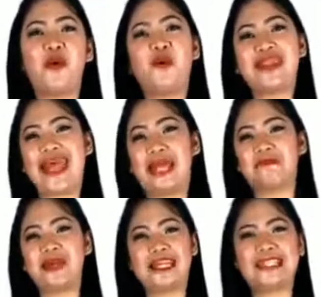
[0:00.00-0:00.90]
With that
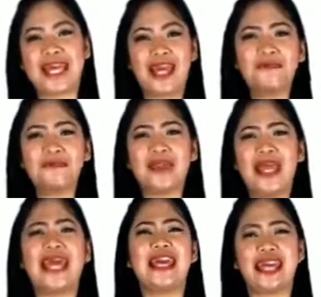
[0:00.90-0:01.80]
being said,
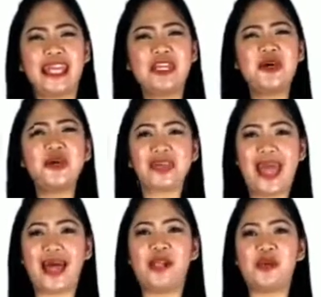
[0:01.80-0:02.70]
can you
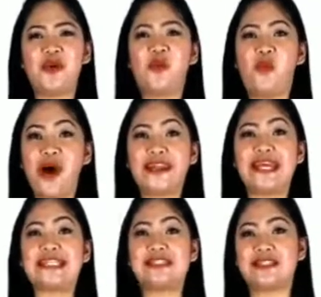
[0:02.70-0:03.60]
tell what
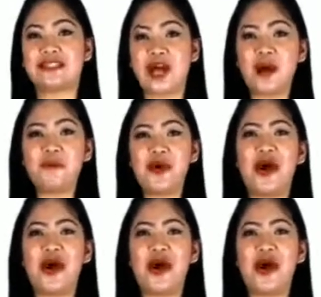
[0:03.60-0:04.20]
is the sum